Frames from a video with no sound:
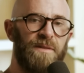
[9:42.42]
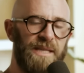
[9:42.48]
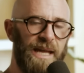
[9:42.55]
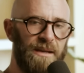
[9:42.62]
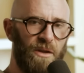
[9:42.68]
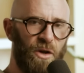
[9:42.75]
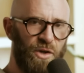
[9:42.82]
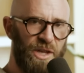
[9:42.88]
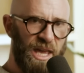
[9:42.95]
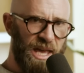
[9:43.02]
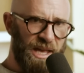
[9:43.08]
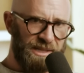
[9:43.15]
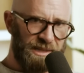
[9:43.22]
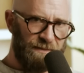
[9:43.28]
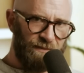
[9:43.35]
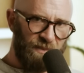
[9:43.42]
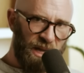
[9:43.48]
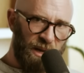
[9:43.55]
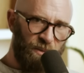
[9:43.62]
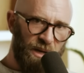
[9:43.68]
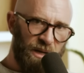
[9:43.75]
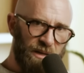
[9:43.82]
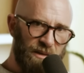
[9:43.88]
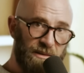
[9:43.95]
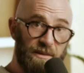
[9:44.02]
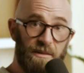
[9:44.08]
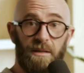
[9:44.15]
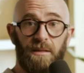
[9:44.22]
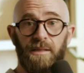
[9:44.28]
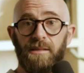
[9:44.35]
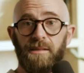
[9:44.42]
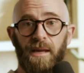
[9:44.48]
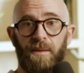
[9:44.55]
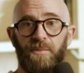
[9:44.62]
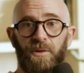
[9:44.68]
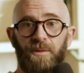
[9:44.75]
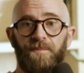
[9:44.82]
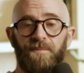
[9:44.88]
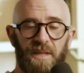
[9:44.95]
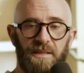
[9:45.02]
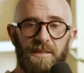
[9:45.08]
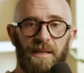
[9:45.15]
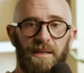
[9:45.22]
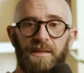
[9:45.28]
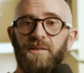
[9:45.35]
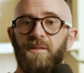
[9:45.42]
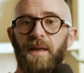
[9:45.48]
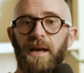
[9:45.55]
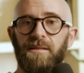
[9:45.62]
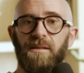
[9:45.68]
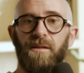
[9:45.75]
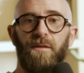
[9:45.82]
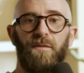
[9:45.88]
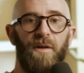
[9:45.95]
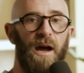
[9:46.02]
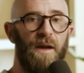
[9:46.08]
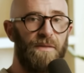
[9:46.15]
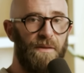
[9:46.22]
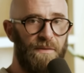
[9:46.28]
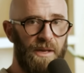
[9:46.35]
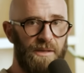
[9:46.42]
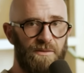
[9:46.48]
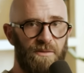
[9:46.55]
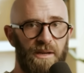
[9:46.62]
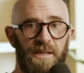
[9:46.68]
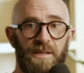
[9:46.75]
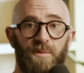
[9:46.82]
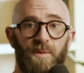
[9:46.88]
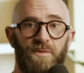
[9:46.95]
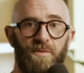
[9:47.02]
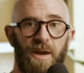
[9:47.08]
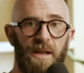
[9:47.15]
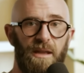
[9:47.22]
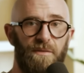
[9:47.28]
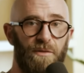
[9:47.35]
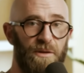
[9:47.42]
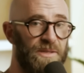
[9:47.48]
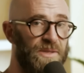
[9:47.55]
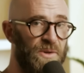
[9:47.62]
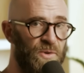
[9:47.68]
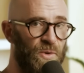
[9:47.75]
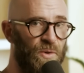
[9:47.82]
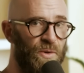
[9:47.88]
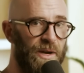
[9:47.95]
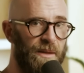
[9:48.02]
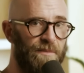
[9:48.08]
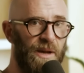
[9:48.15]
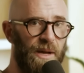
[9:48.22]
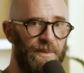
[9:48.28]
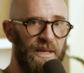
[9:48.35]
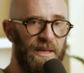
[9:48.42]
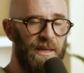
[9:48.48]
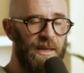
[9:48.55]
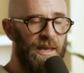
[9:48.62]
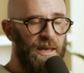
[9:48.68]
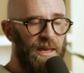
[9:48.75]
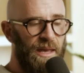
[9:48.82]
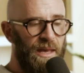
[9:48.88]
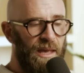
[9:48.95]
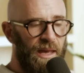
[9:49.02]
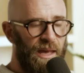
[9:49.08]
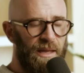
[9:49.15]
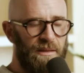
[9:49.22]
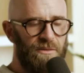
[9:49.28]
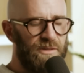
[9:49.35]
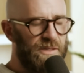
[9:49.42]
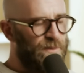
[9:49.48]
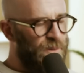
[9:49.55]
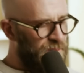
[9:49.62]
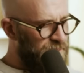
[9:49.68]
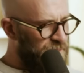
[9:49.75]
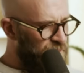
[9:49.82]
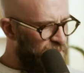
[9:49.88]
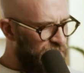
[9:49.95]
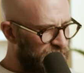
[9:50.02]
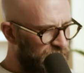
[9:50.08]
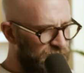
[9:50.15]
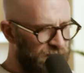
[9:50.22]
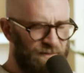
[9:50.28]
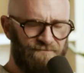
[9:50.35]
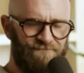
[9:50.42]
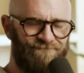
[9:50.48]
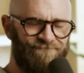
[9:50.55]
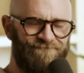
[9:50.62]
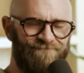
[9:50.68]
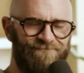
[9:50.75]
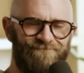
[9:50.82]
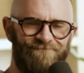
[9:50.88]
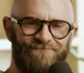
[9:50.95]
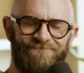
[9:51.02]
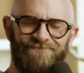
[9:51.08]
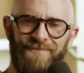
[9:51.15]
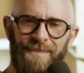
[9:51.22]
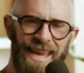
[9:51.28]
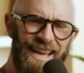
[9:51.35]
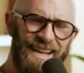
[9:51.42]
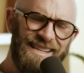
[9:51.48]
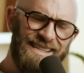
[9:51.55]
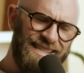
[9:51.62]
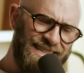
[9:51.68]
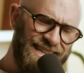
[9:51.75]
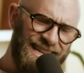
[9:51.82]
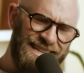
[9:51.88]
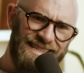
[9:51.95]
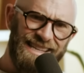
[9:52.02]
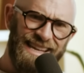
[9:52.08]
For 10 long years, he worked on his temple until in 2005 the first release was ready for his adoring public, and the response was mixed, let's